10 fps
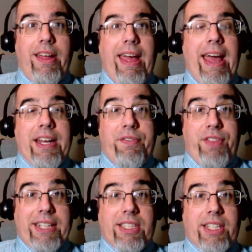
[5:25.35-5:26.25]
And if
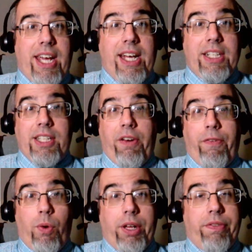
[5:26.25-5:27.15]
that's the case in a
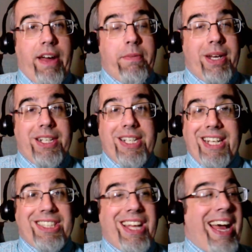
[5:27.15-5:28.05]
45-minute
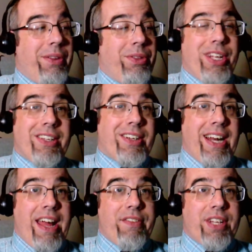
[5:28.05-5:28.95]
test, I don't think they're going
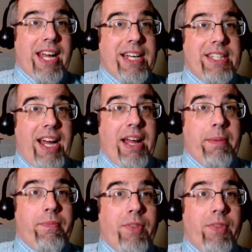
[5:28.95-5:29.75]
to have the kind of time